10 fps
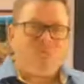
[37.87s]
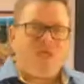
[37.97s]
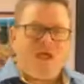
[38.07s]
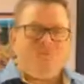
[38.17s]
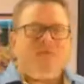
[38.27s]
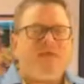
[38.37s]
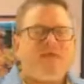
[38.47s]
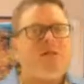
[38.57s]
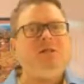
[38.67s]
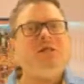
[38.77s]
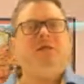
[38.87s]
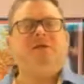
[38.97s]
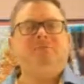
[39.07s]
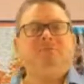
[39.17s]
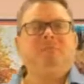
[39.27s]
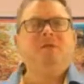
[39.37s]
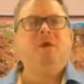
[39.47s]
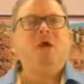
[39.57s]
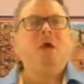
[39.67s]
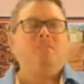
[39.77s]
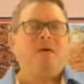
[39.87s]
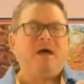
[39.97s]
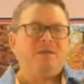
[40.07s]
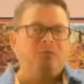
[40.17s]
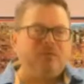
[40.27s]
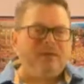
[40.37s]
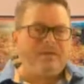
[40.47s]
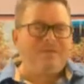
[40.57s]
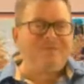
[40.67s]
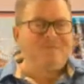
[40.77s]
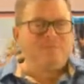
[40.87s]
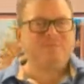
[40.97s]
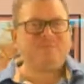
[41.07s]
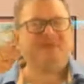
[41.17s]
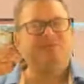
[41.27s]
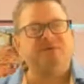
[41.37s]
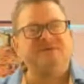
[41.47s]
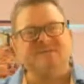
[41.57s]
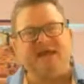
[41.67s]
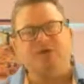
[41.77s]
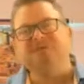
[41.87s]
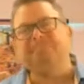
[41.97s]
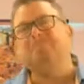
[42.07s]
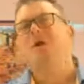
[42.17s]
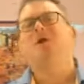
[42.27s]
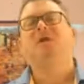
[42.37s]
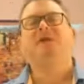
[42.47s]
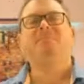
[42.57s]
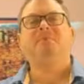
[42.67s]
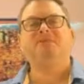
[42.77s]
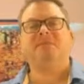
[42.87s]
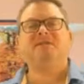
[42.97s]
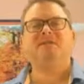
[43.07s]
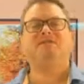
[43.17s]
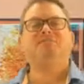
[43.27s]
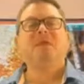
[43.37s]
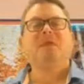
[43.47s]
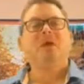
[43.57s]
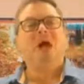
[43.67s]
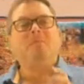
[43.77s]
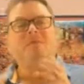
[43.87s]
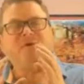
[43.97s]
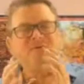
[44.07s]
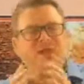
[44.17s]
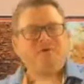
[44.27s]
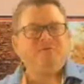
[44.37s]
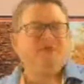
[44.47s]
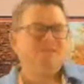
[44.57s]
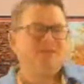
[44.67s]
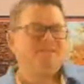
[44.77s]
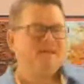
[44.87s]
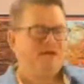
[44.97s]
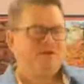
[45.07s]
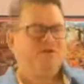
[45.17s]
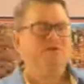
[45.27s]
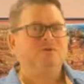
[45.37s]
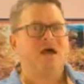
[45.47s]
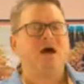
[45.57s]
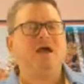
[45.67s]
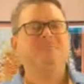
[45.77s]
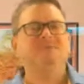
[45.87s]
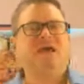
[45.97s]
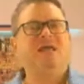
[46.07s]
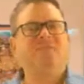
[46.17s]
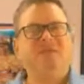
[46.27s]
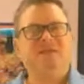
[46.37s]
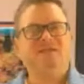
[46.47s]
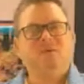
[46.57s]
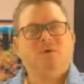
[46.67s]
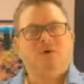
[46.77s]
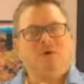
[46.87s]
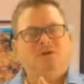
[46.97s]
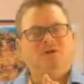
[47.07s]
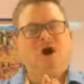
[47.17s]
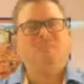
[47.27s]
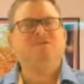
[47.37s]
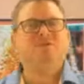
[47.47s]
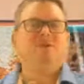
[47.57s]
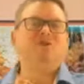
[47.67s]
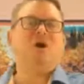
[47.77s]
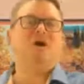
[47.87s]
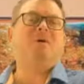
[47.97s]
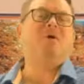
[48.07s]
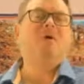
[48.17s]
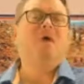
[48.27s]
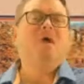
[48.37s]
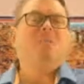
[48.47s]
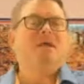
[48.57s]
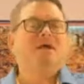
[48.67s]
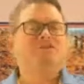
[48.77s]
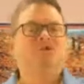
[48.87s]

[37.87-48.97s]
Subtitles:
everything cleaning, but from the perspective from a sales and marketing perspective. But there's definitely going to be technical times and things. Topics that we talk about, because you